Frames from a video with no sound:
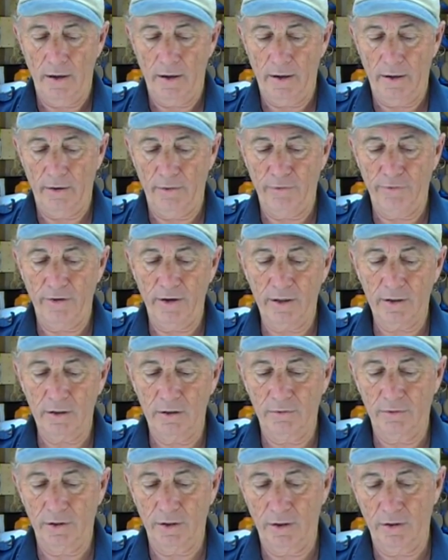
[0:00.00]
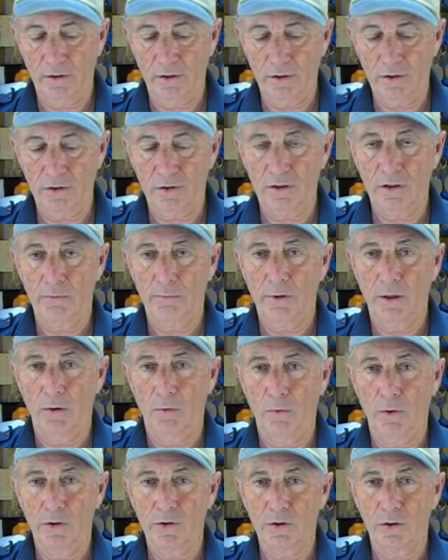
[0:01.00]
and effectively this is
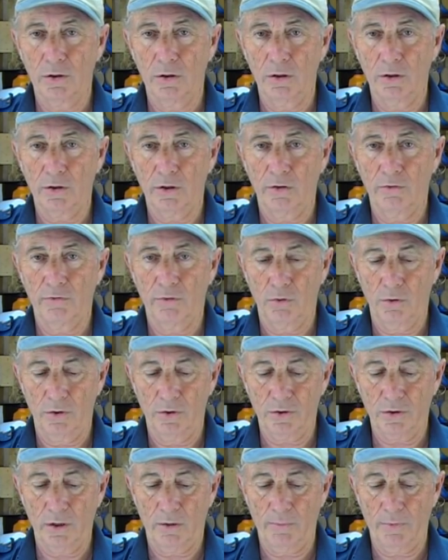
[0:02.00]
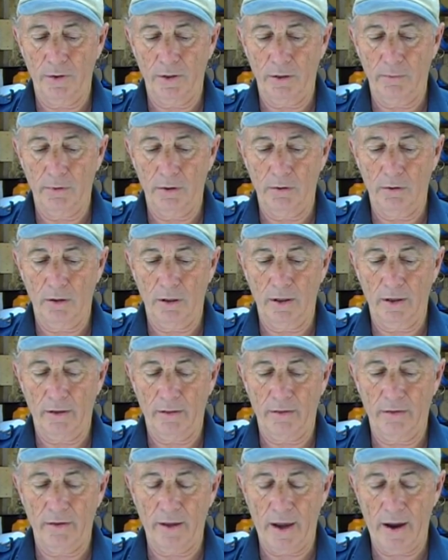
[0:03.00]
about what you're looking for is something about
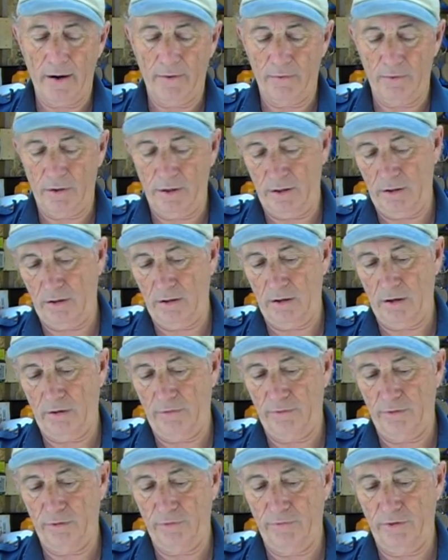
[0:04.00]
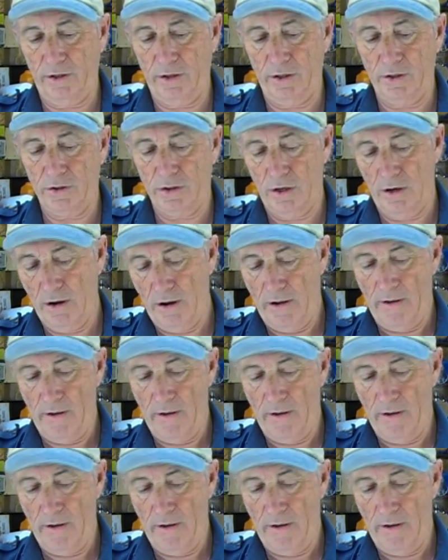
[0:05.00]
like that right there for finish